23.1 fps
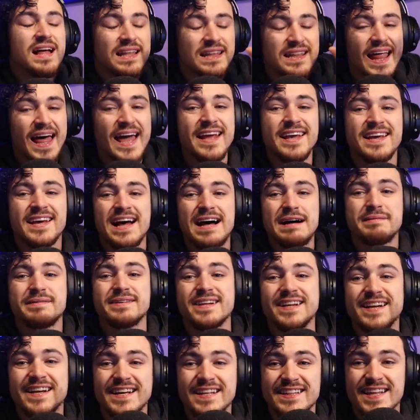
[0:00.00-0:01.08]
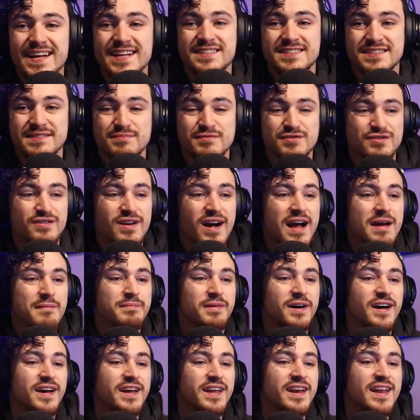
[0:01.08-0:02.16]
like, comment, and hit that subscribe
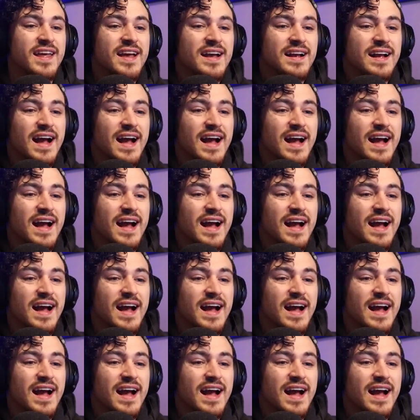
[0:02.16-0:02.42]
button.